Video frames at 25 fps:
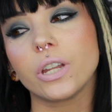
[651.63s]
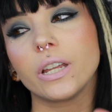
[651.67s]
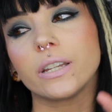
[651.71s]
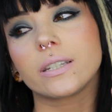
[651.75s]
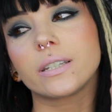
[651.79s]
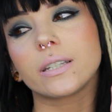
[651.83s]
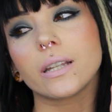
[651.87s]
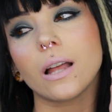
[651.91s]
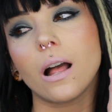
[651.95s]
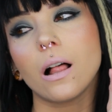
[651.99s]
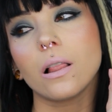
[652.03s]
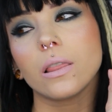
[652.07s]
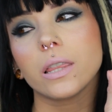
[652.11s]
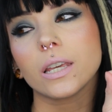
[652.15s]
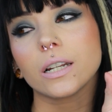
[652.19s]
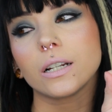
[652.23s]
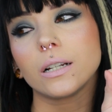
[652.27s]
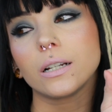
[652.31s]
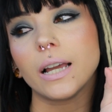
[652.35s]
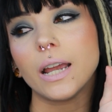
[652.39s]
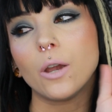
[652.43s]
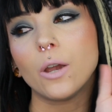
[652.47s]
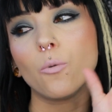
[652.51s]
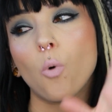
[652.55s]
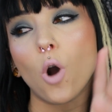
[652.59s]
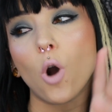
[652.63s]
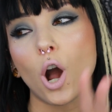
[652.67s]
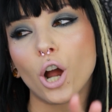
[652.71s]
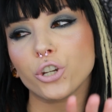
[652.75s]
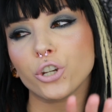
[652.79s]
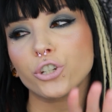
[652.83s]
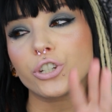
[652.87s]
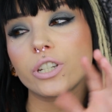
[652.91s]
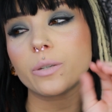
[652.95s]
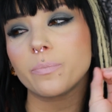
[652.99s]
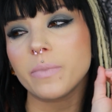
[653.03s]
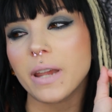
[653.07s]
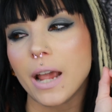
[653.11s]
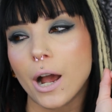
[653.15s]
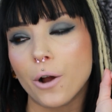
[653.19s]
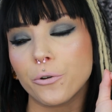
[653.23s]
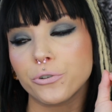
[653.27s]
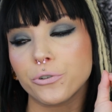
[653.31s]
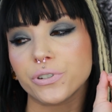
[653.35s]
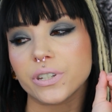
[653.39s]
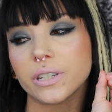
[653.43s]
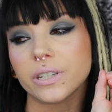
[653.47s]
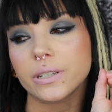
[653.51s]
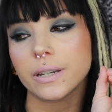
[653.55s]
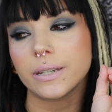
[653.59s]
it's a little, it washes me
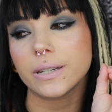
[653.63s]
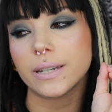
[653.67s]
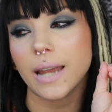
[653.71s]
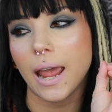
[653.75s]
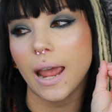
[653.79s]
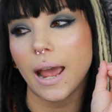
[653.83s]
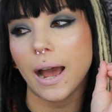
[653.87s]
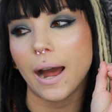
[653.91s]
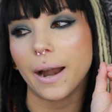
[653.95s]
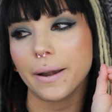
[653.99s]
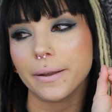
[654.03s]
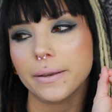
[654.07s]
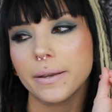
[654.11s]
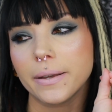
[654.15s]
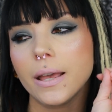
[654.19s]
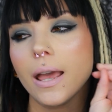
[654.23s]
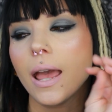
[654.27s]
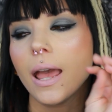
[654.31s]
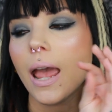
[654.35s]
out just a tad.